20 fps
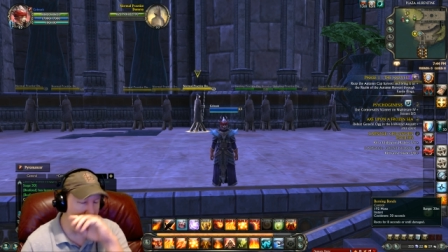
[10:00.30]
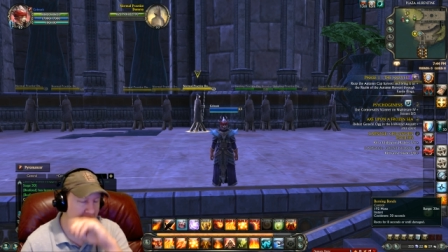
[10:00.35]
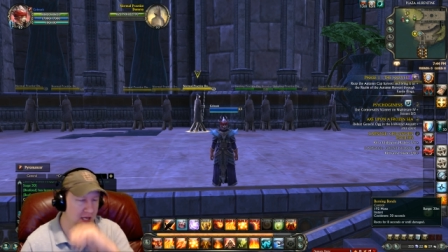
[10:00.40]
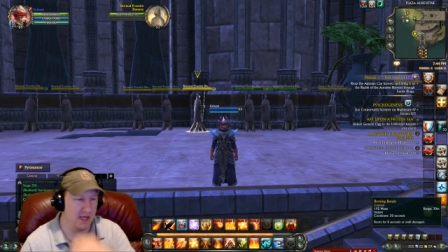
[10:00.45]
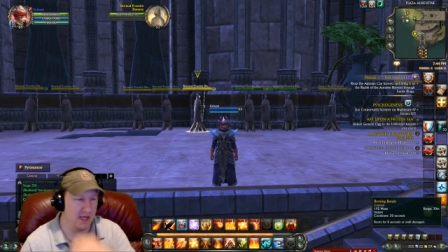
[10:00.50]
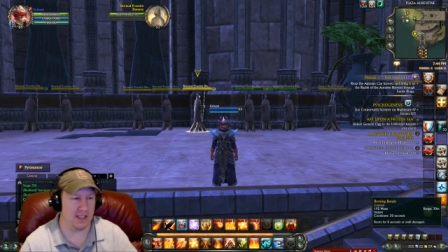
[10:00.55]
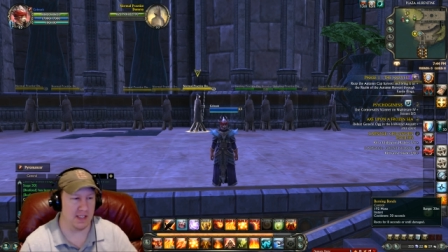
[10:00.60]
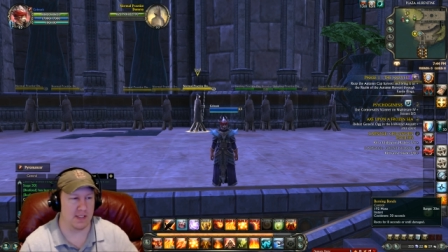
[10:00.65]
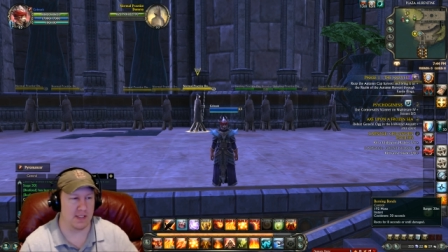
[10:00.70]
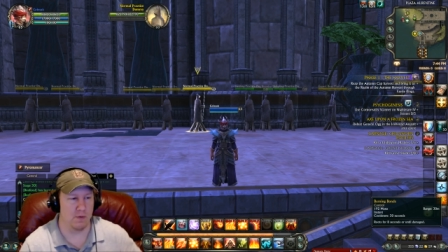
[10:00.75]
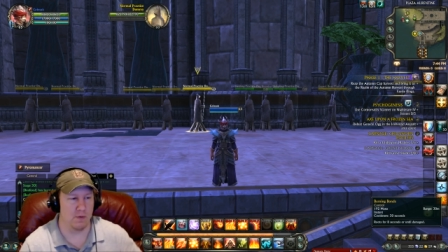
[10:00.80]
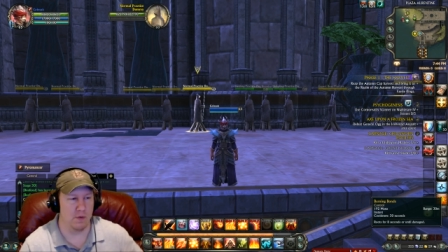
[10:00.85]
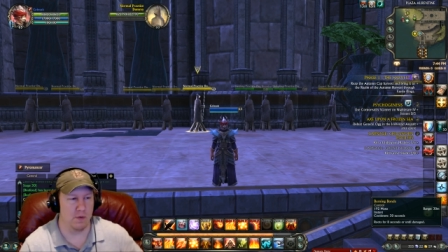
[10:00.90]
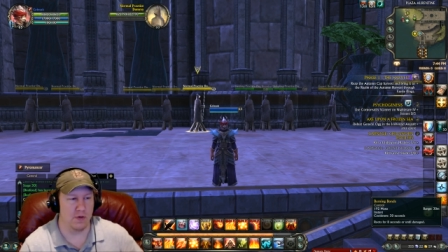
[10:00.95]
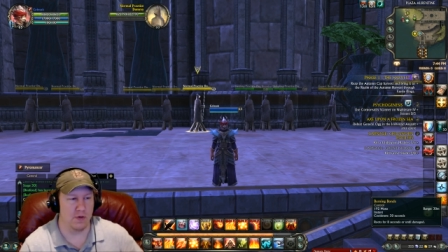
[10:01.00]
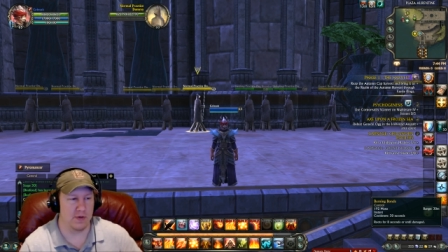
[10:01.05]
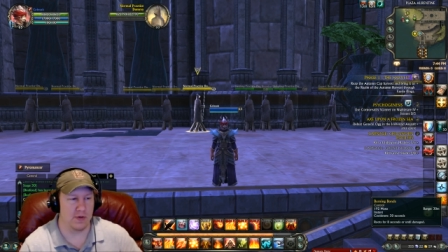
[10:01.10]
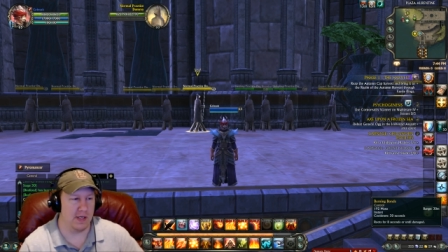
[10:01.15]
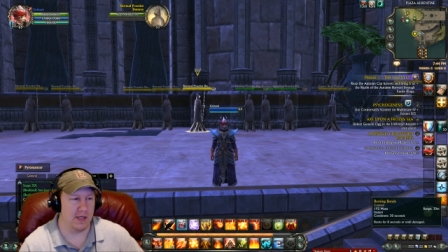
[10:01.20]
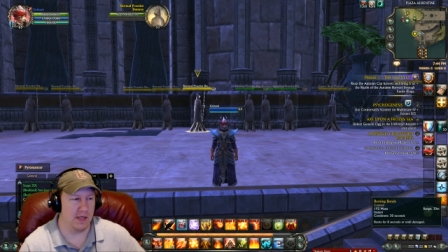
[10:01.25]
that's a
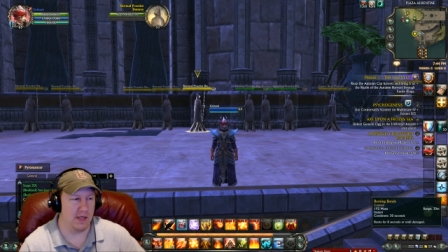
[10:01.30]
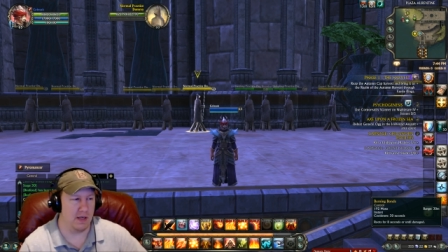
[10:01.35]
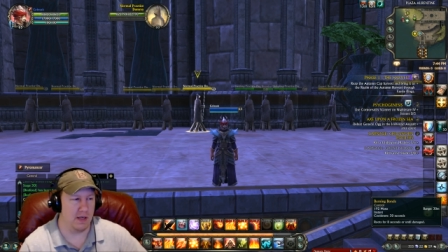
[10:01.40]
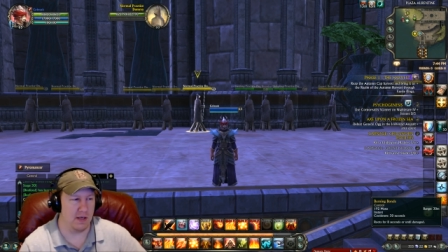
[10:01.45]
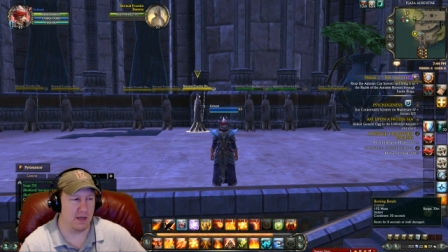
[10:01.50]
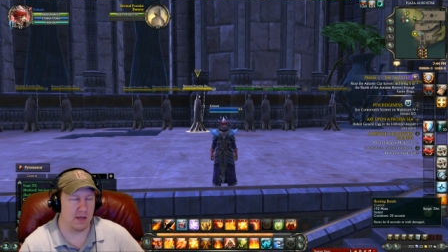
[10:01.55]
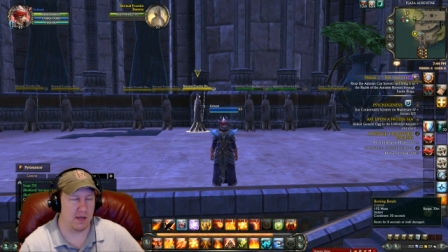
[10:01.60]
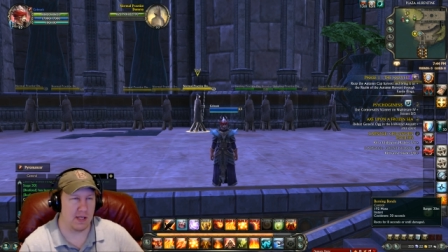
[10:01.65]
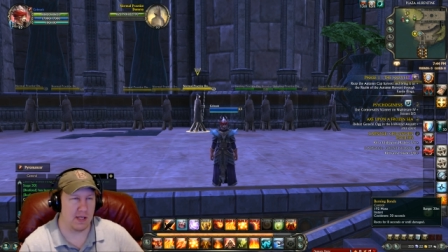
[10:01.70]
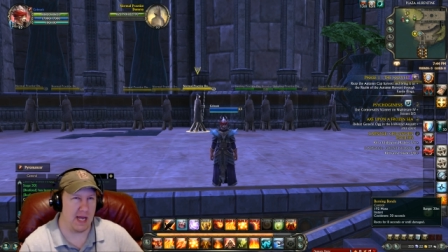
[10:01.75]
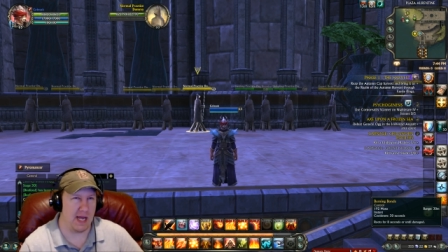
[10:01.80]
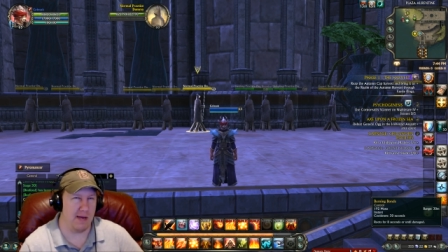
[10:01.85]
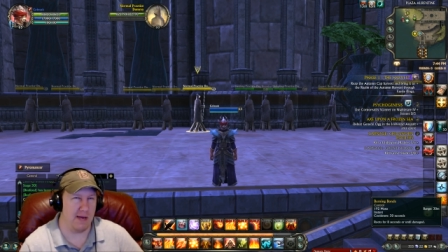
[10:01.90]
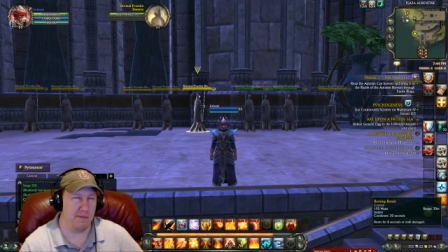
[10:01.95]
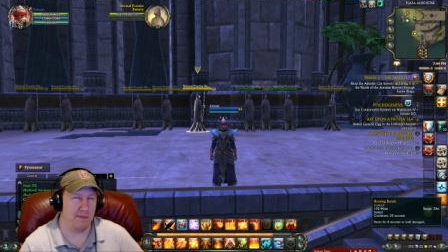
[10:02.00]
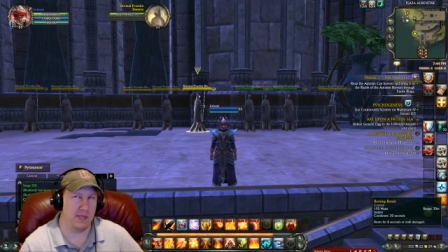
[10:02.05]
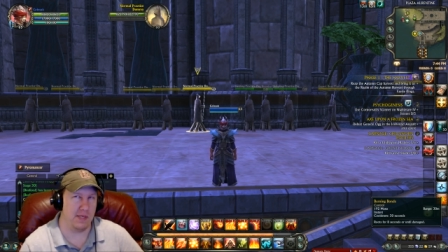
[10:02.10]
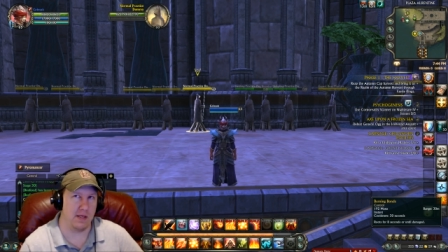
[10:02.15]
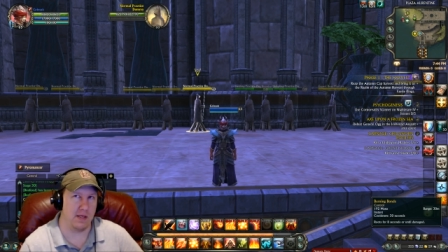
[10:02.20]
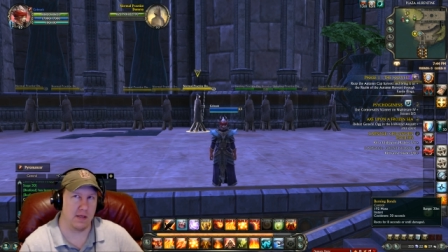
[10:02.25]
root that
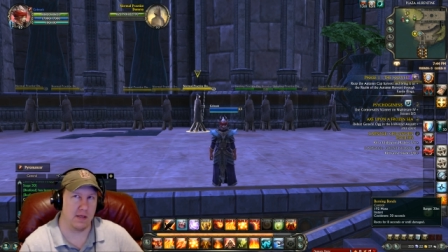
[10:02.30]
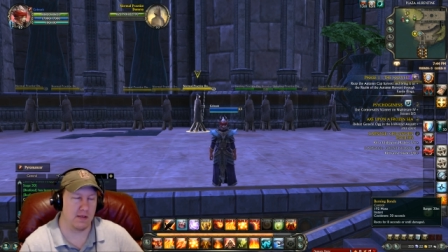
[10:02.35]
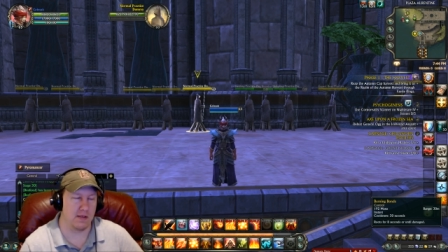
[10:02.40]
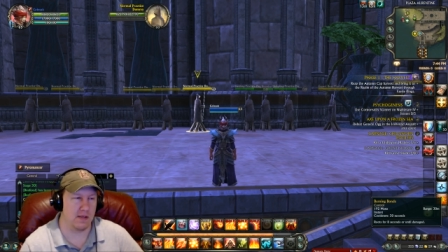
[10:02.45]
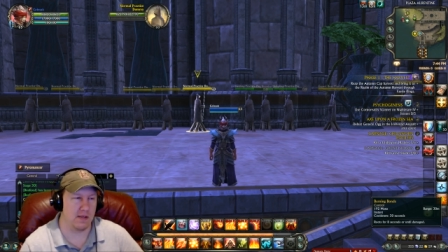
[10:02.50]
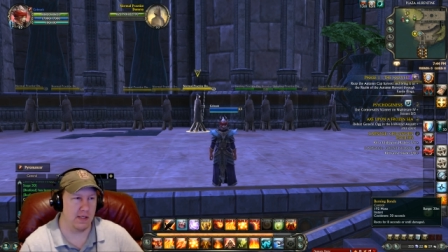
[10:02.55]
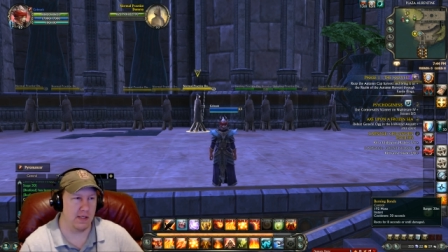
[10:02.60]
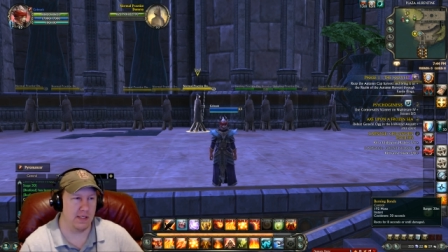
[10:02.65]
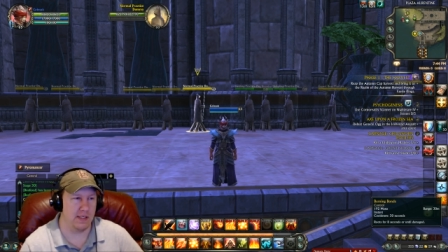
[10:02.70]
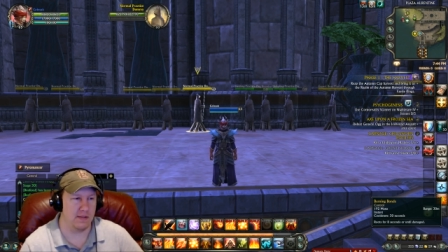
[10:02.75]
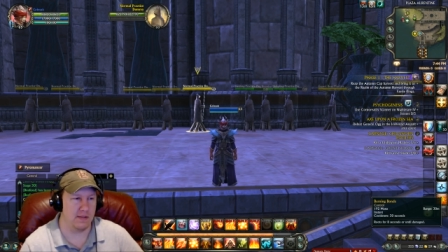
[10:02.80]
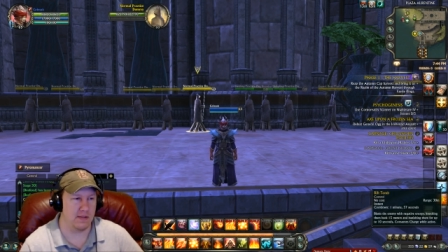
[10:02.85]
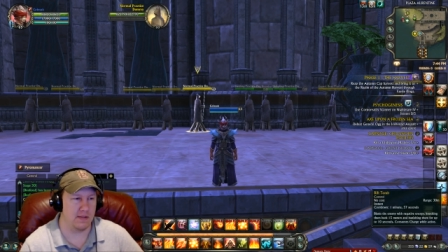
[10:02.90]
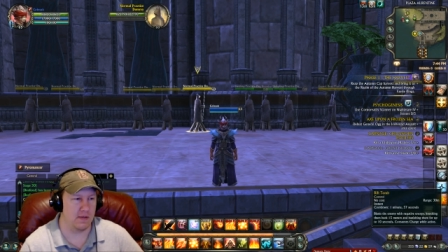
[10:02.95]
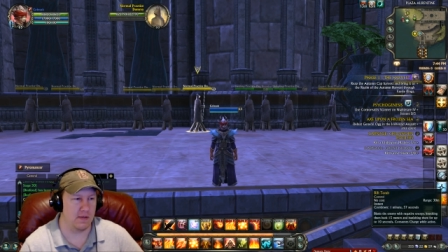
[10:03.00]
can't be cleansed